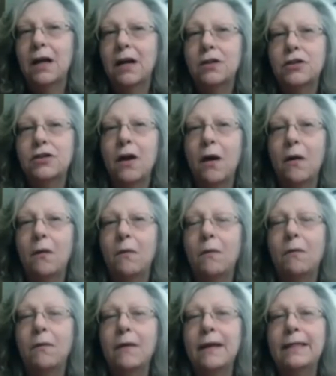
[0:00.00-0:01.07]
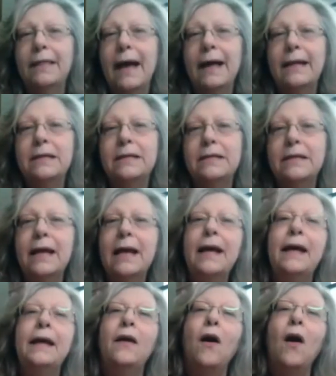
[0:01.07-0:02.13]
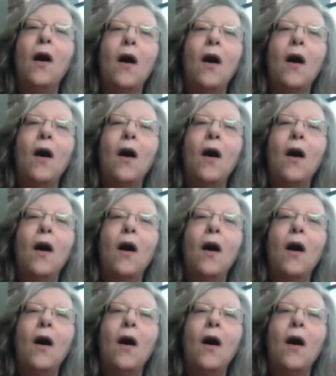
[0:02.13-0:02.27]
So, with that said,